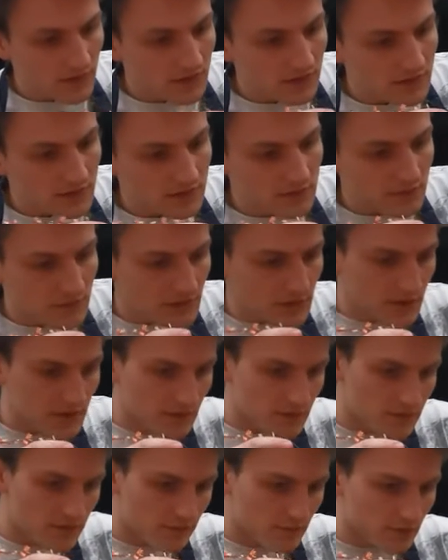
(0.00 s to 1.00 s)
these
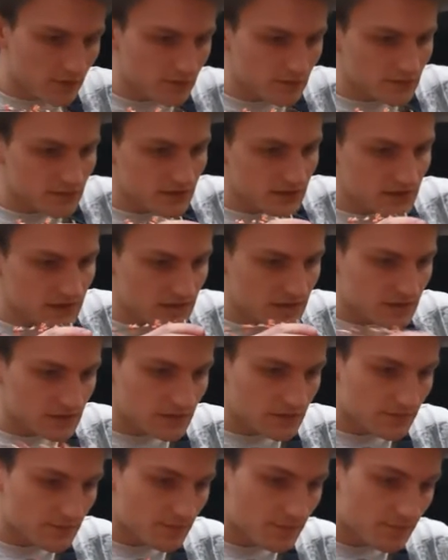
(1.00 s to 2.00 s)
within the
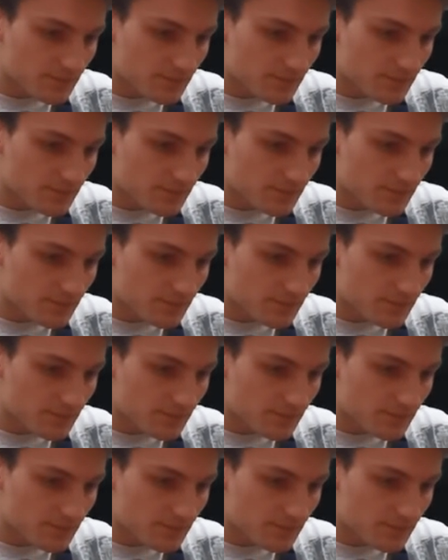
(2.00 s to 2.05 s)
roses.